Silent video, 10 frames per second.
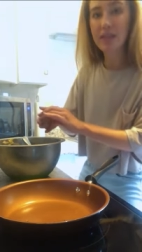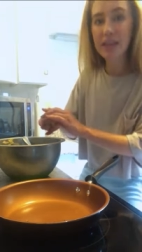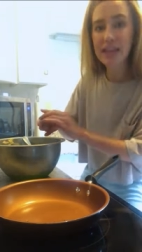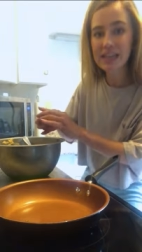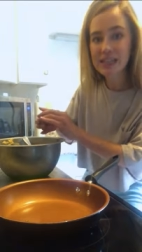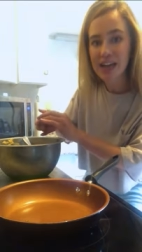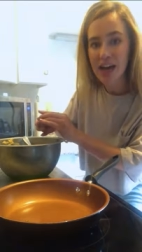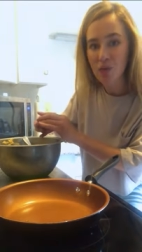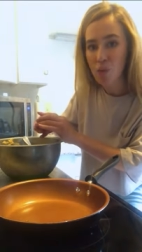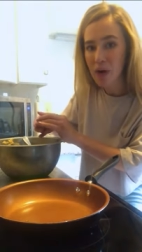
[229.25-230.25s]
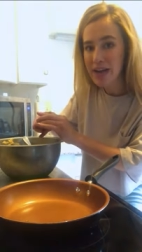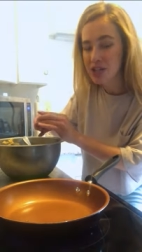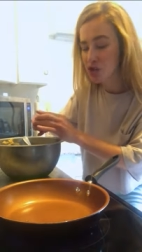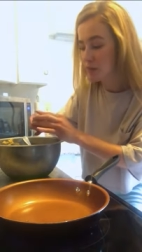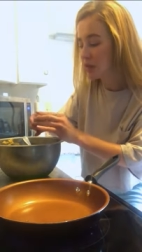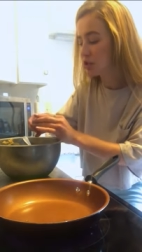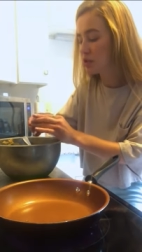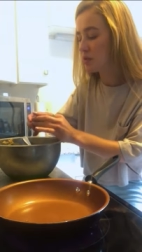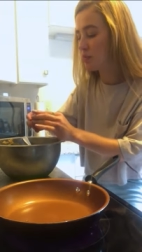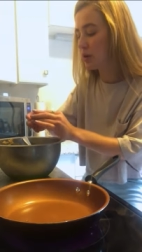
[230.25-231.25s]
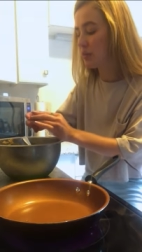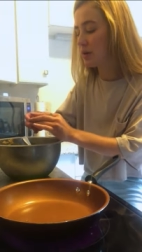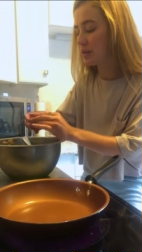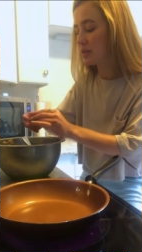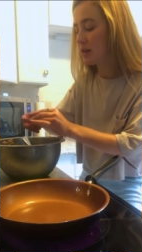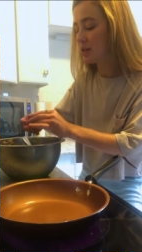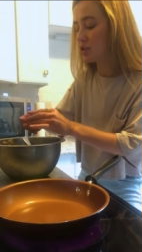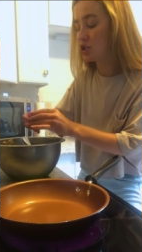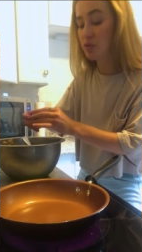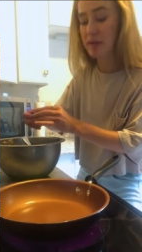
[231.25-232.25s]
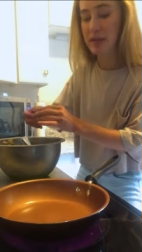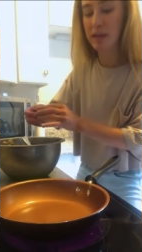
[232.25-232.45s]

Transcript: the inside way too much to the point where it's not chewy